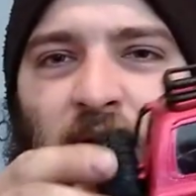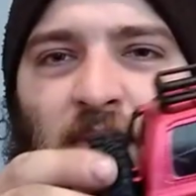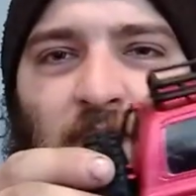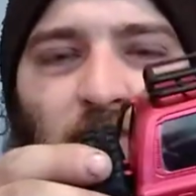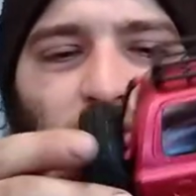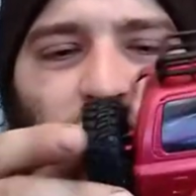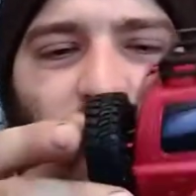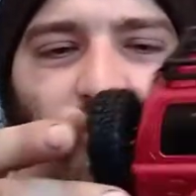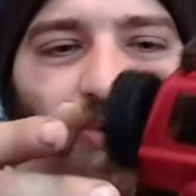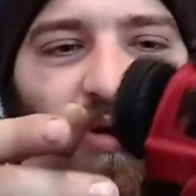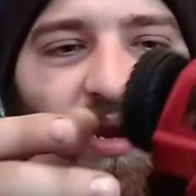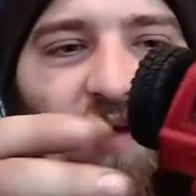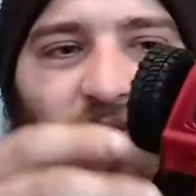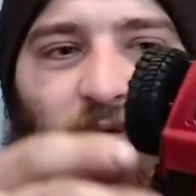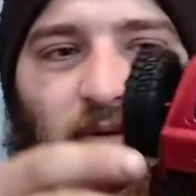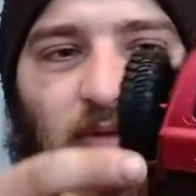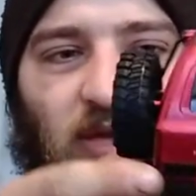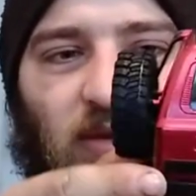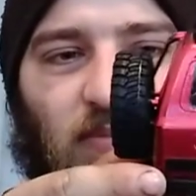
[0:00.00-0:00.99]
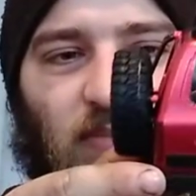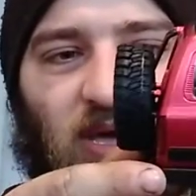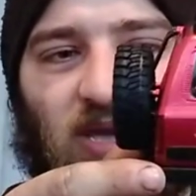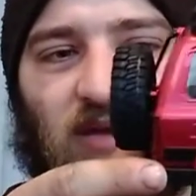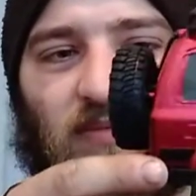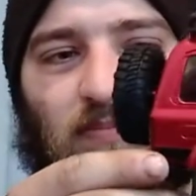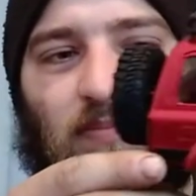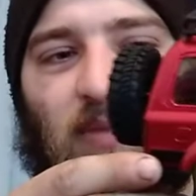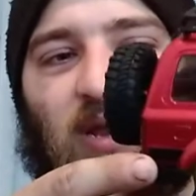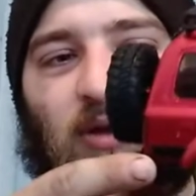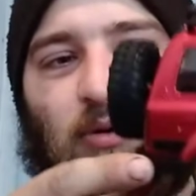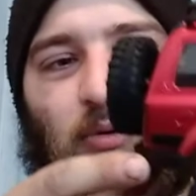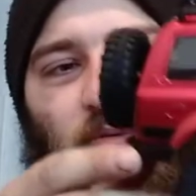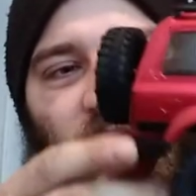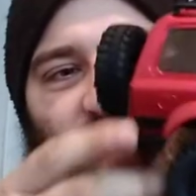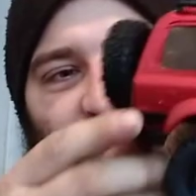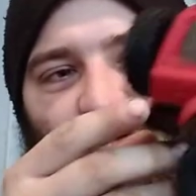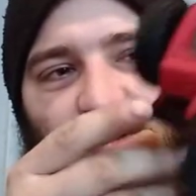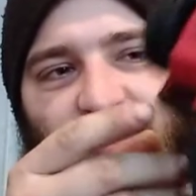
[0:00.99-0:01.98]
bumpers or whatever they make metal
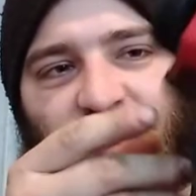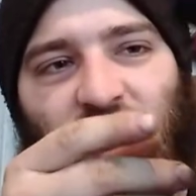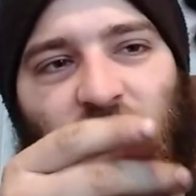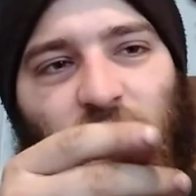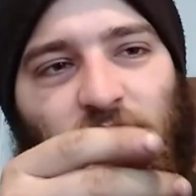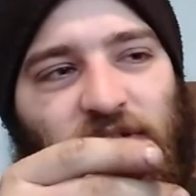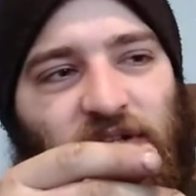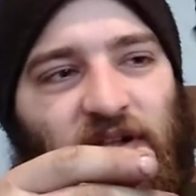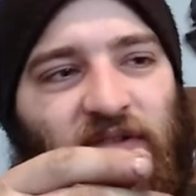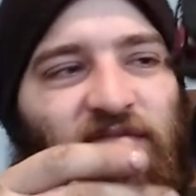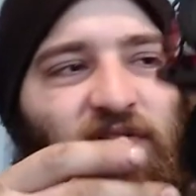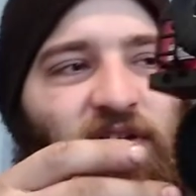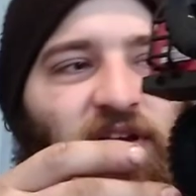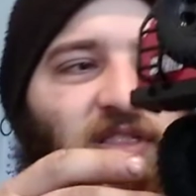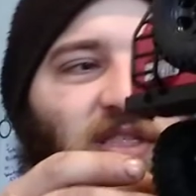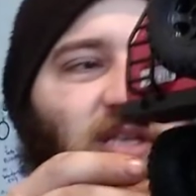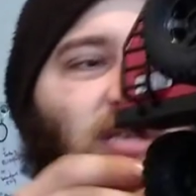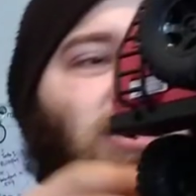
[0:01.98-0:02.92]
for scale stuff like